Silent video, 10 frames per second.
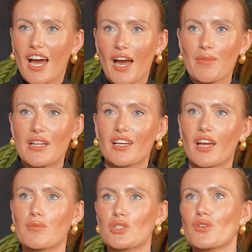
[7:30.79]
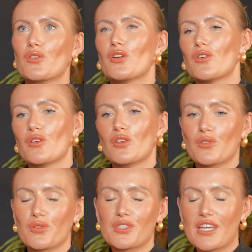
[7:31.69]
I mean, like, I'm sure
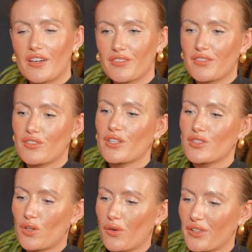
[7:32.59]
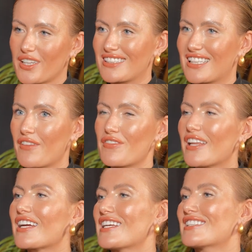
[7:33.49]
yourself, if you're into all this, and I feel
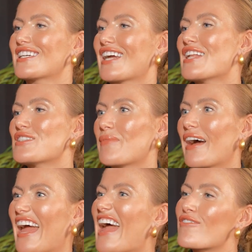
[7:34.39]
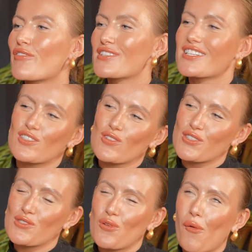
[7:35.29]
like it is like in Dubai, everyone's into it.
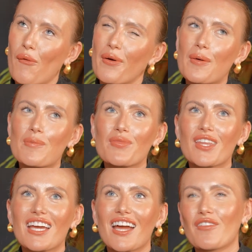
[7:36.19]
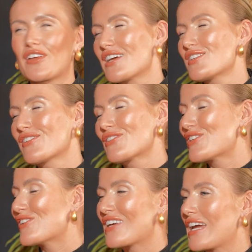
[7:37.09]
It's not. If you go
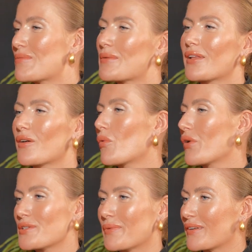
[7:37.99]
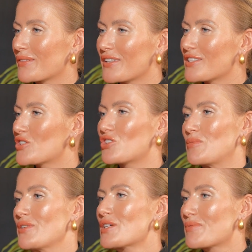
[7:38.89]
to UK, people are like, what are you speaking about? This is gibberish.